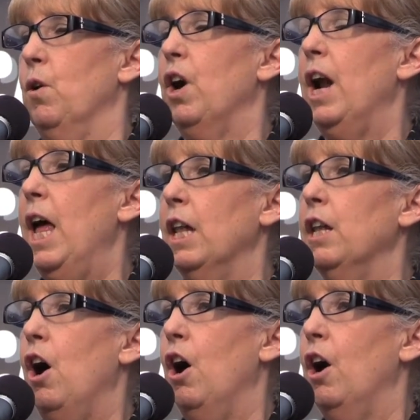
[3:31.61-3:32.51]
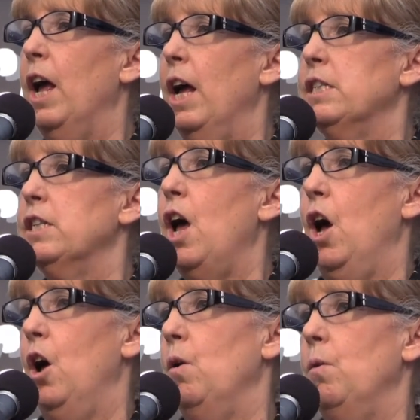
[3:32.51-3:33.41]
or
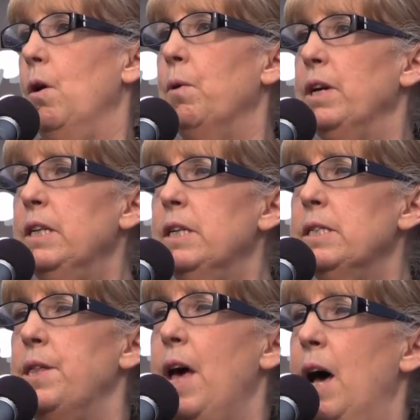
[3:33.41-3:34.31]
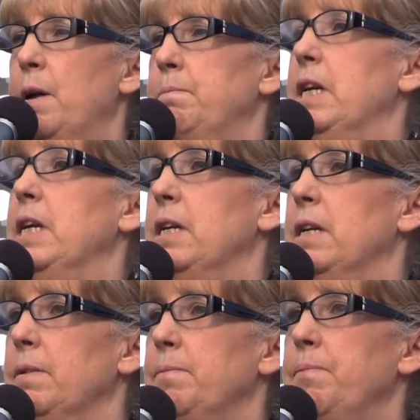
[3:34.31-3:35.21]
LRSO. What does that mean?